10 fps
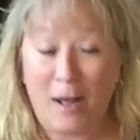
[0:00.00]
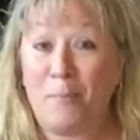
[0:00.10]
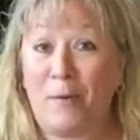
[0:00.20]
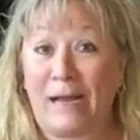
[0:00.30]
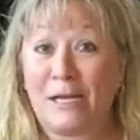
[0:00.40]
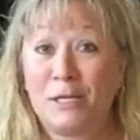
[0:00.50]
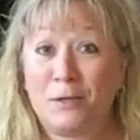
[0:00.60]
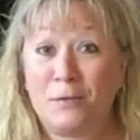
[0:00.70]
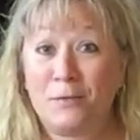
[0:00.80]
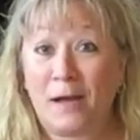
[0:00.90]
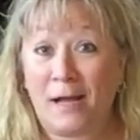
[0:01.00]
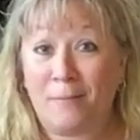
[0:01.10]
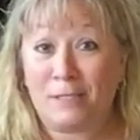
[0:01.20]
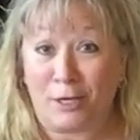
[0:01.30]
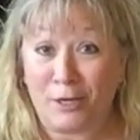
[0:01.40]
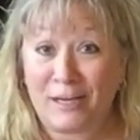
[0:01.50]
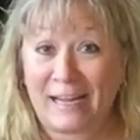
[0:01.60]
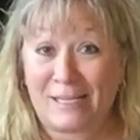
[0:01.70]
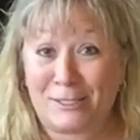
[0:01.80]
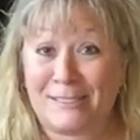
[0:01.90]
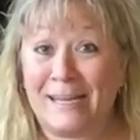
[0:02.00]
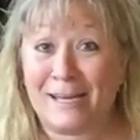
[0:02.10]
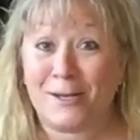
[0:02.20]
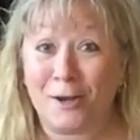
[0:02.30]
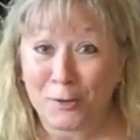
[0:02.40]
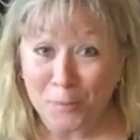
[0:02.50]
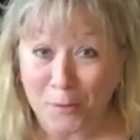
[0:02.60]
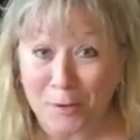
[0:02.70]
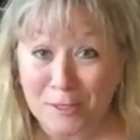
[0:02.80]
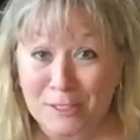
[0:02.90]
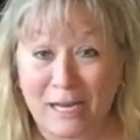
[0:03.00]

a brand new um, starter kit has just landed on your porch